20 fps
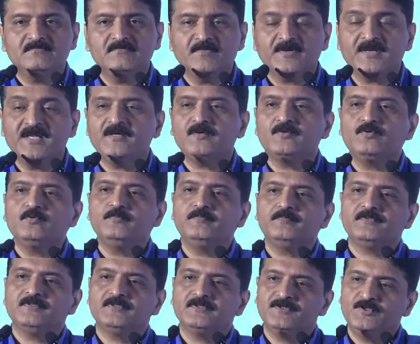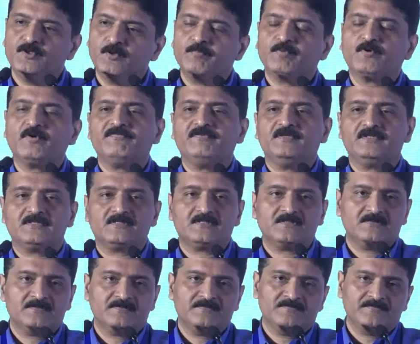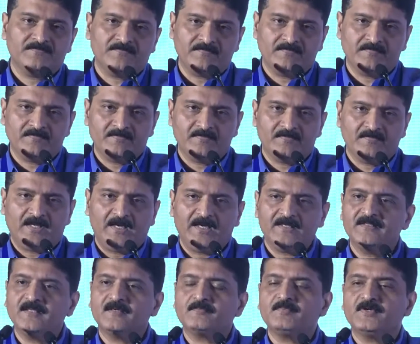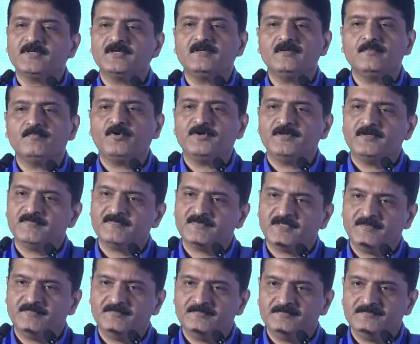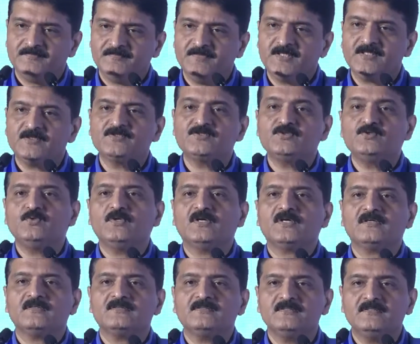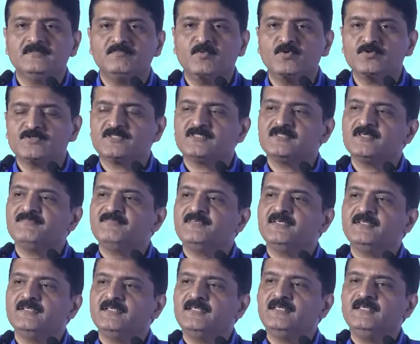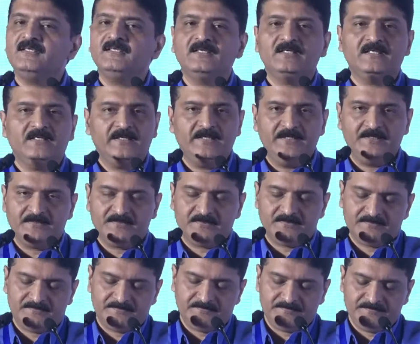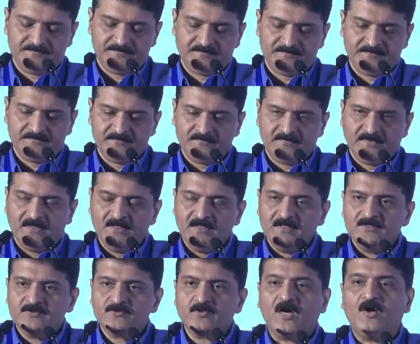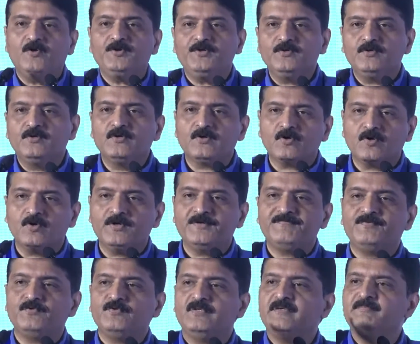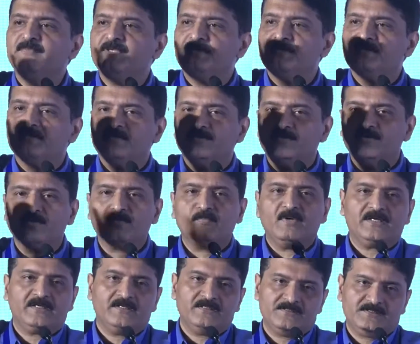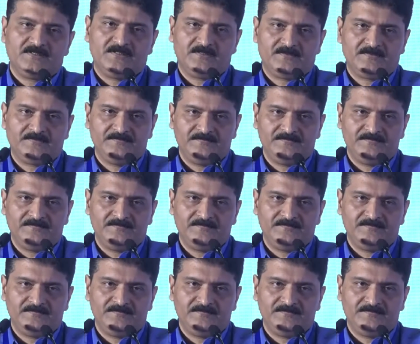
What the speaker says: recoup your profits at that particular point of time, because you are the most severely hit. So how do you grow if you limit your market share?